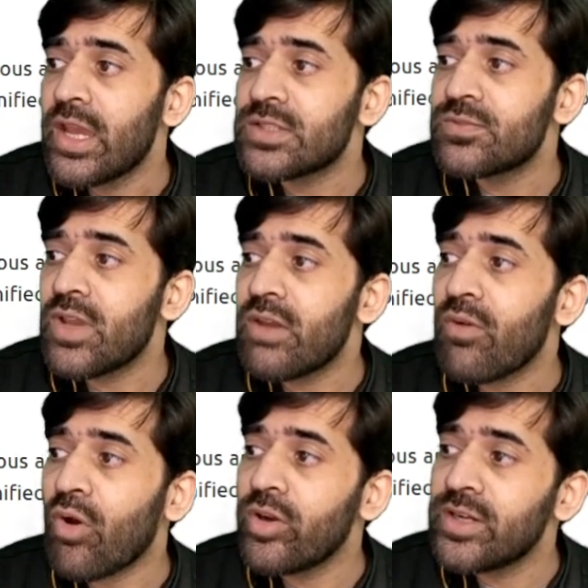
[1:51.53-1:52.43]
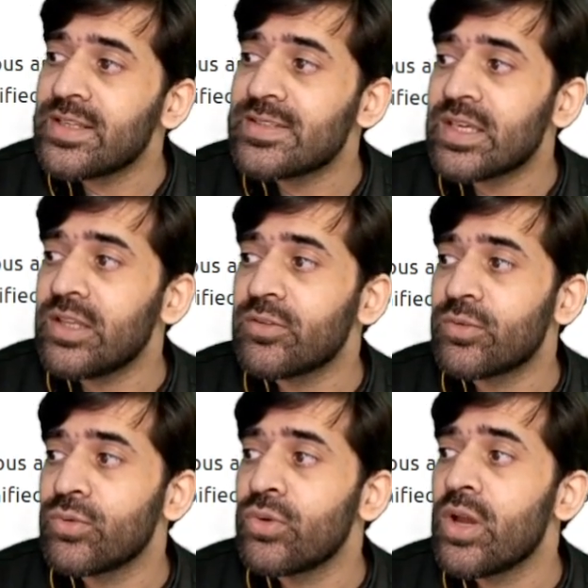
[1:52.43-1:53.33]
As we have already seen
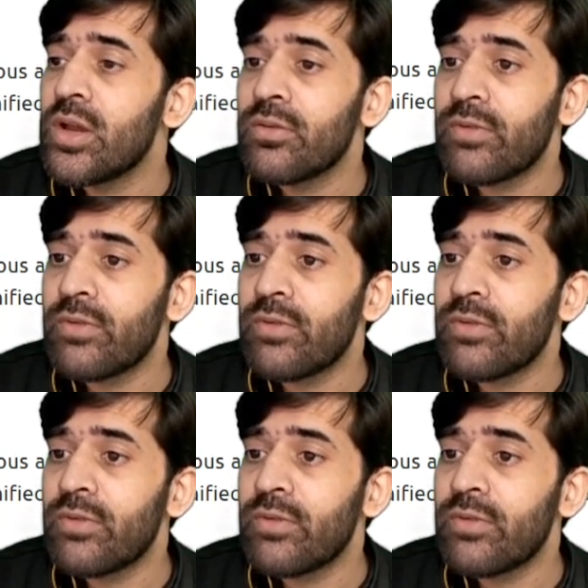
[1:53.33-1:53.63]
through